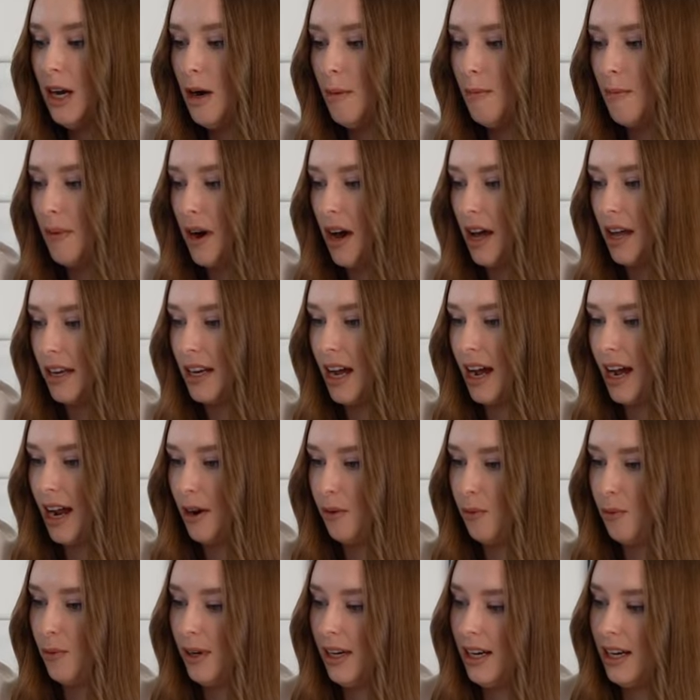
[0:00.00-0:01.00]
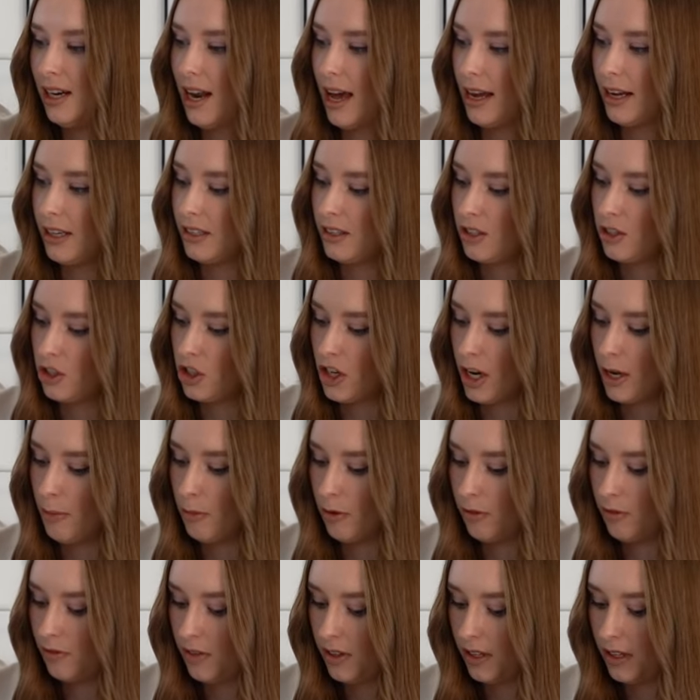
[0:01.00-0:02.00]
But I really like the shape
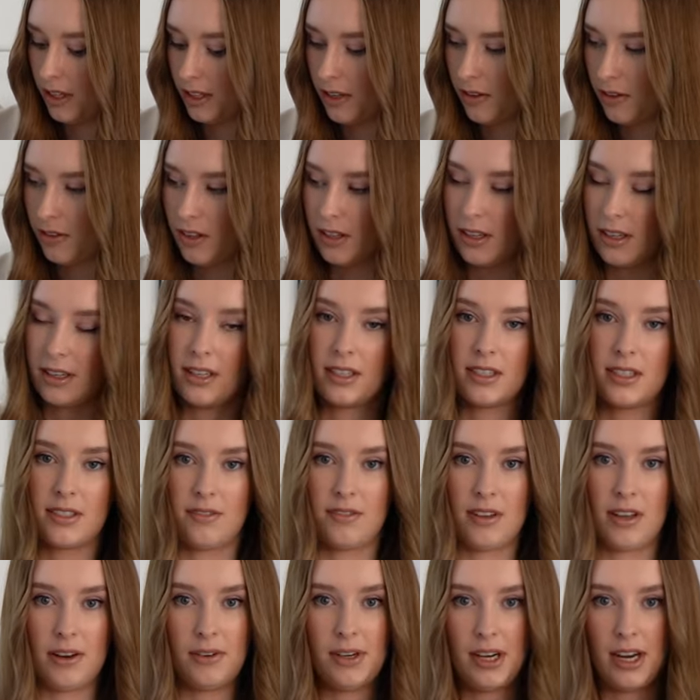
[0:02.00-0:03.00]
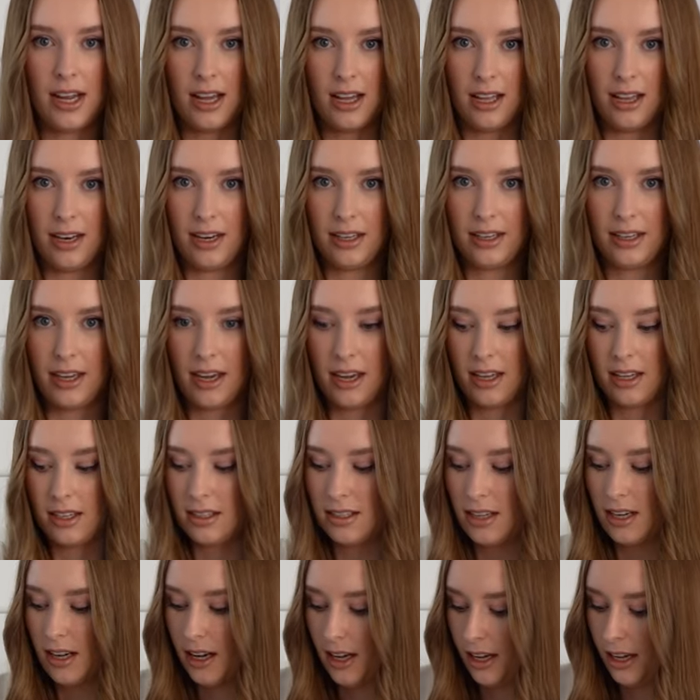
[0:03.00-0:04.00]
of it. I think it's very
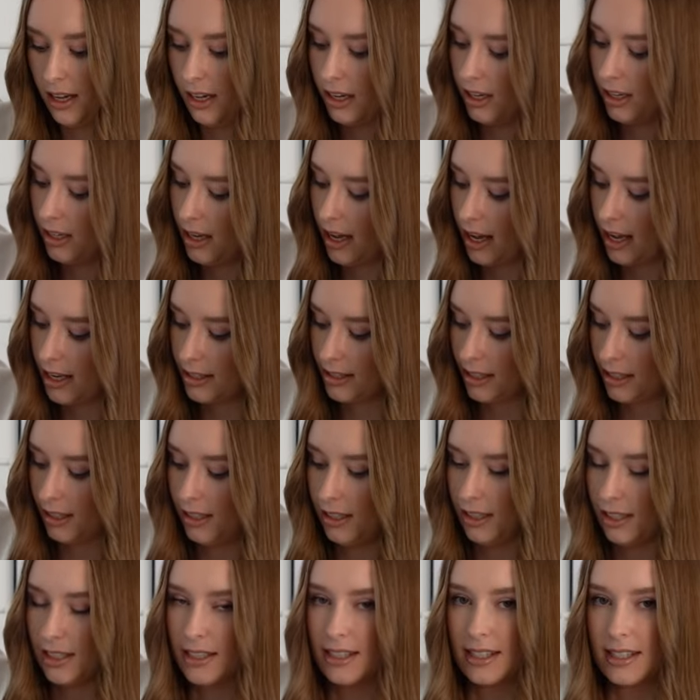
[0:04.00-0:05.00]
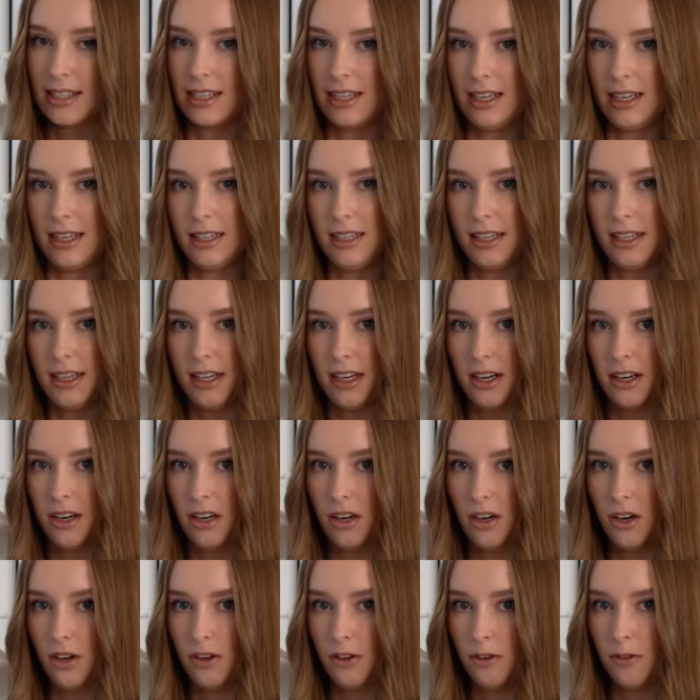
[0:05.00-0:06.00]
elegant. It has a little slit
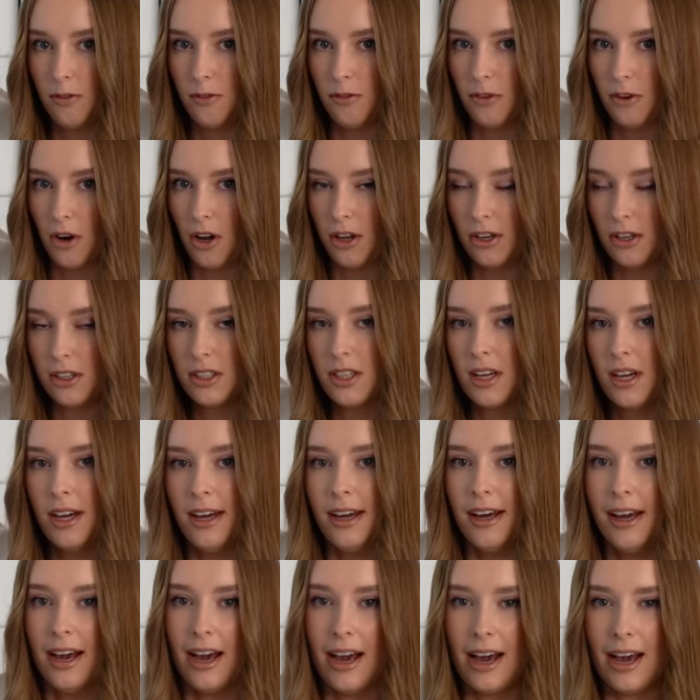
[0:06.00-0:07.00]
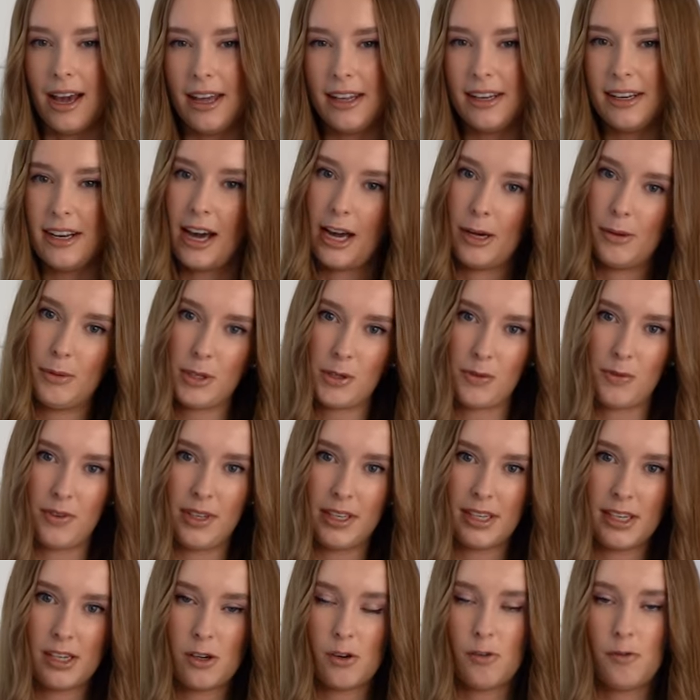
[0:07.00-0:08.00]
here on the front. And I was
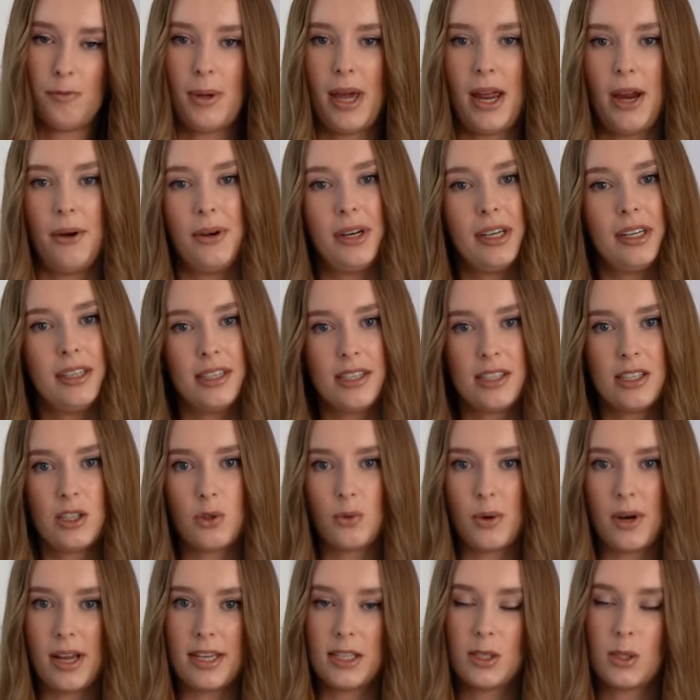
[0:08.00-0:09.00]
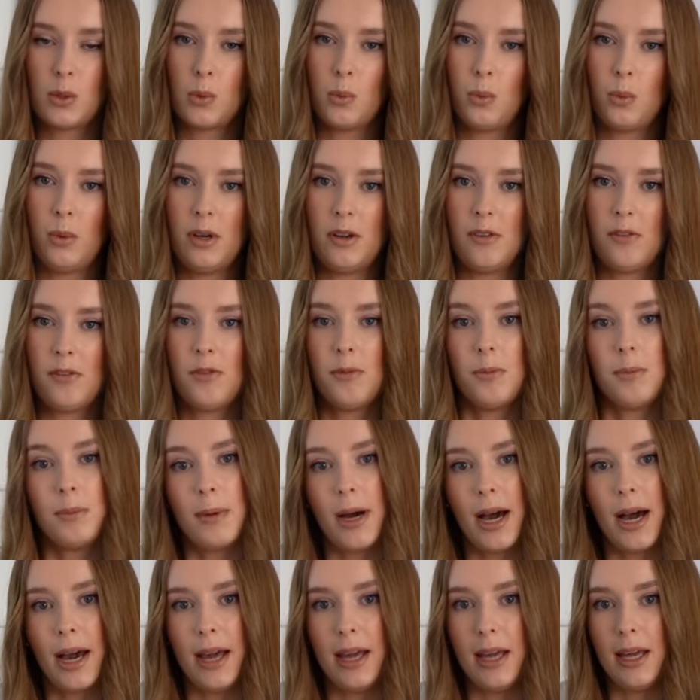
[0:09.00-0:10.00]
thinking of pairing this dress with
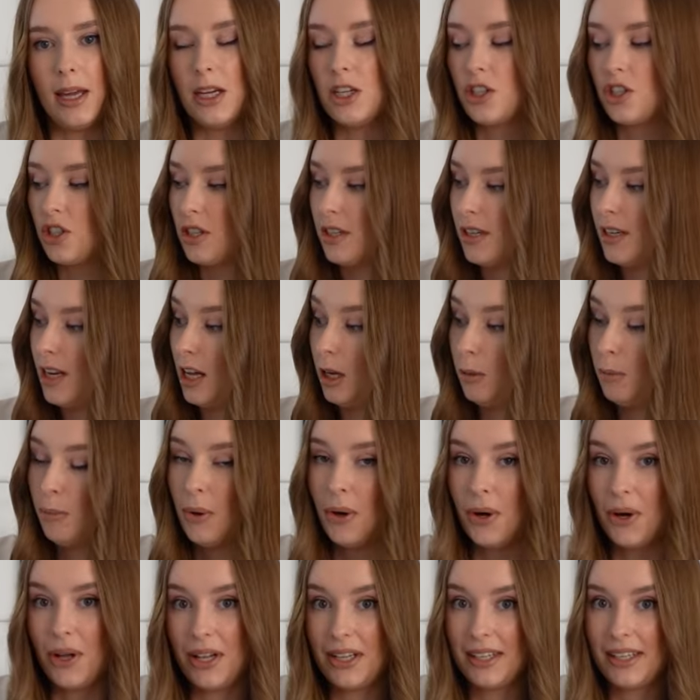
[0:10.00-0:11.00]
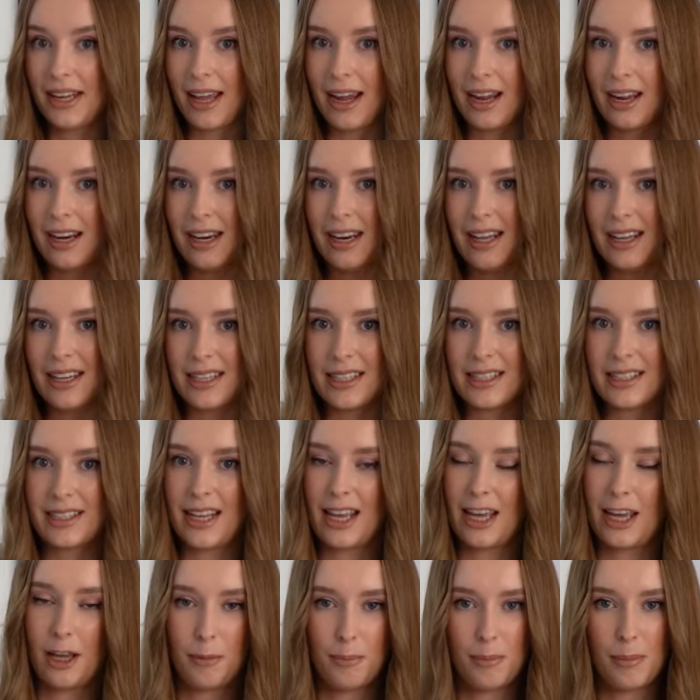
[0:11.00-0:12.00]
my Chanel pearl necklace
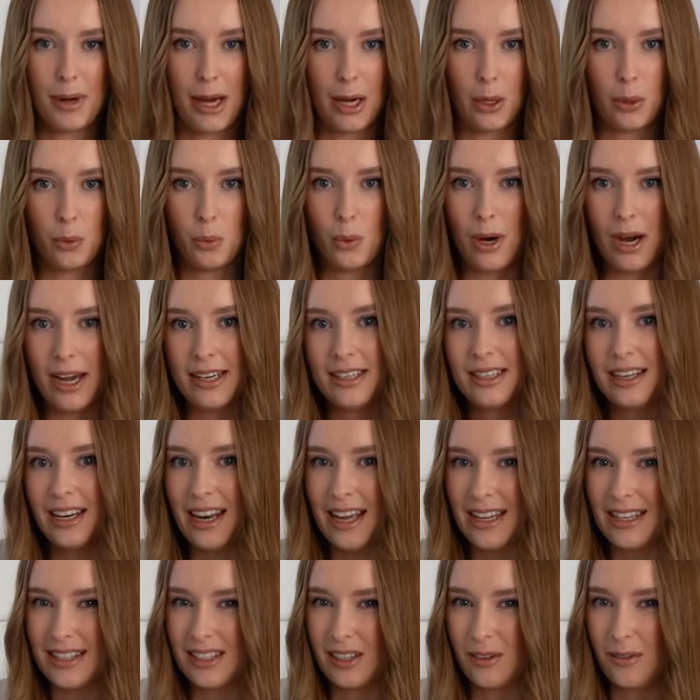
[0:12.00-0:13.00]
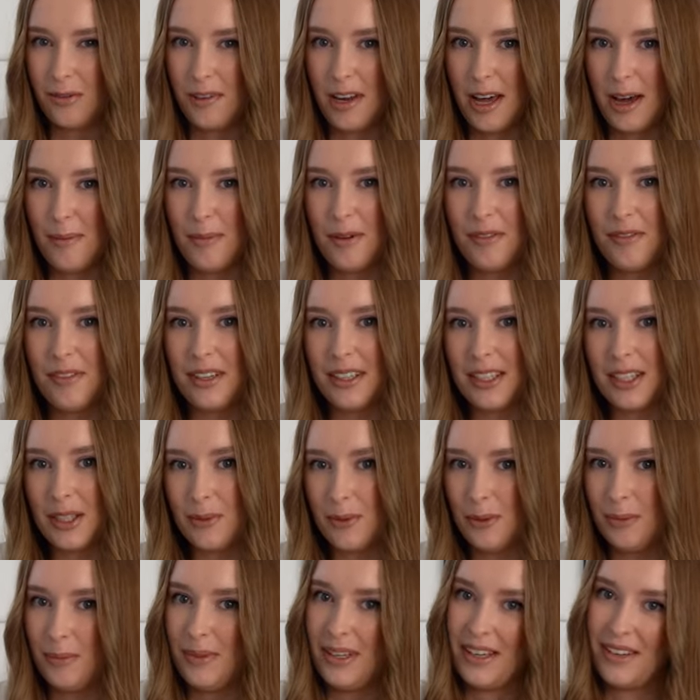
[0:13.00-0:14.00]
and my white classic flap. I think this
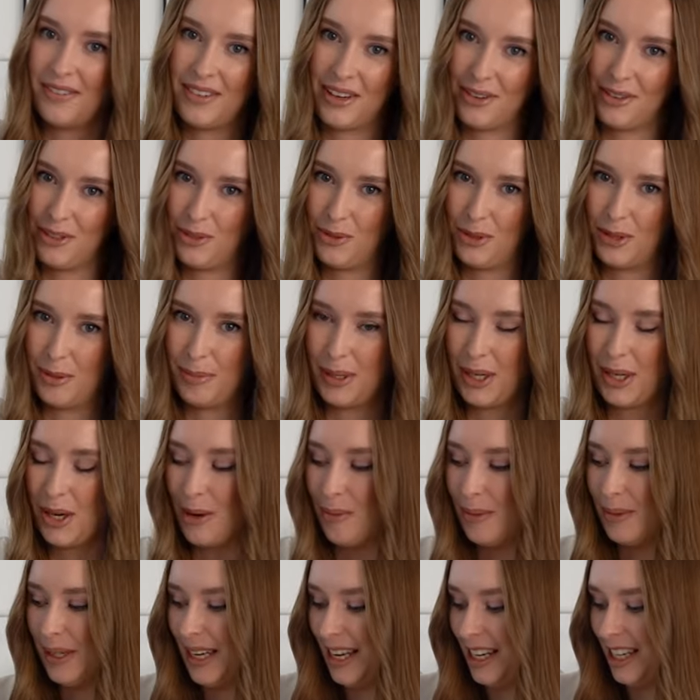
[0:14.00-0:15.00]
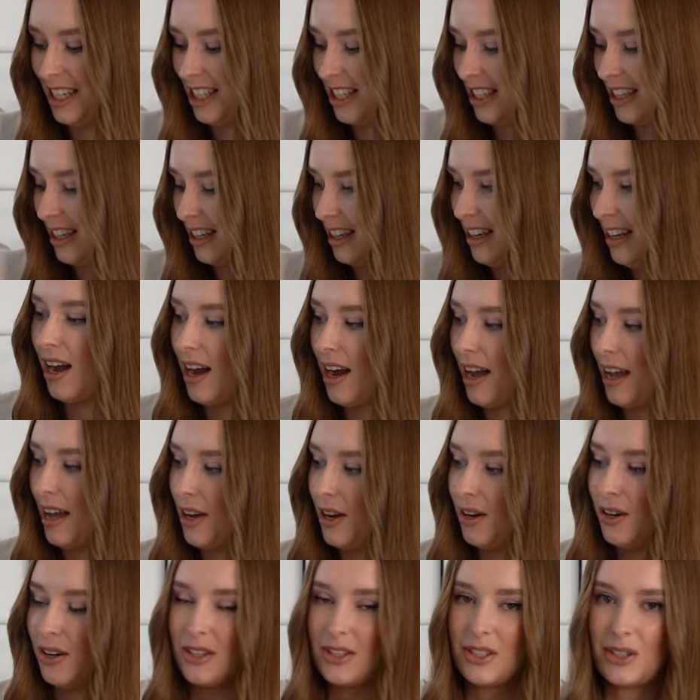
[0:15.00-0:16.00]
would be a very dreamy combination. I
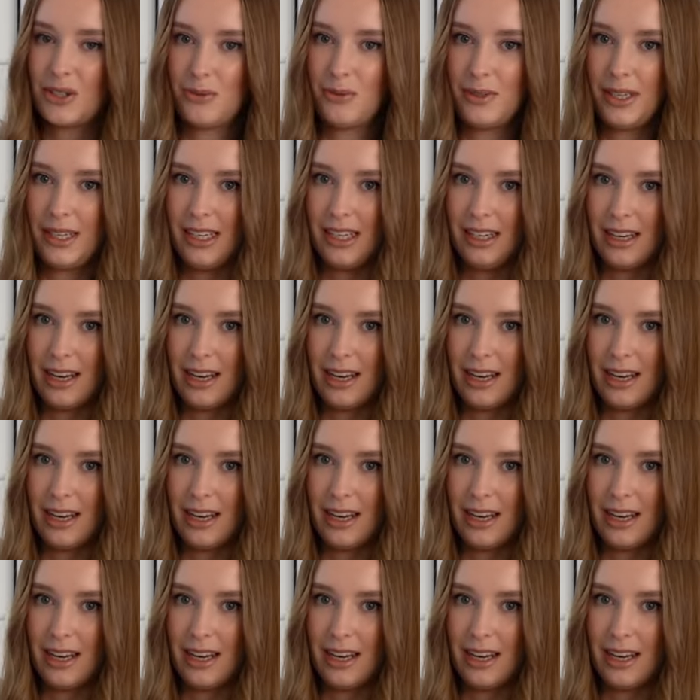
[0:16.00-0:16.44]
also really